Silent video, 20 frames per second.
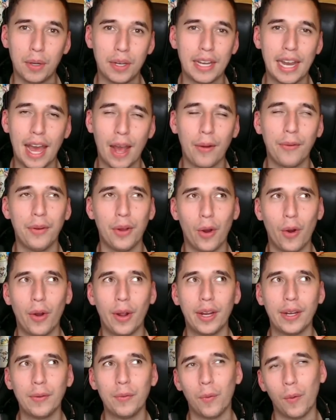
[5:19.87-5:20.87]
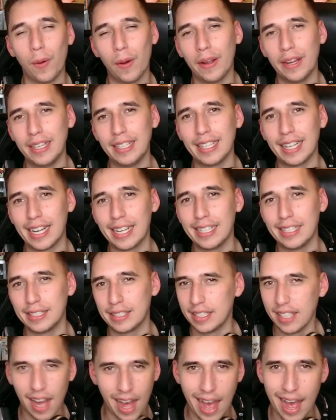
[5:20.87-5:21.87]
but now knowing that
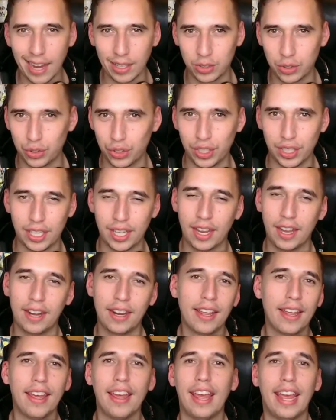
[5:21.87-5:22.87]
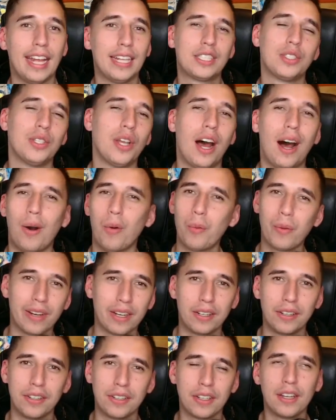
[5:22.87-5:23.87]
he's not actually a kid, it's not
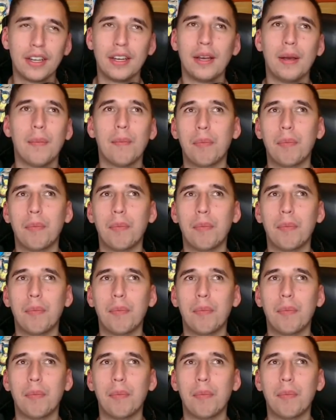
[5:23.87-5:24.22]
weird,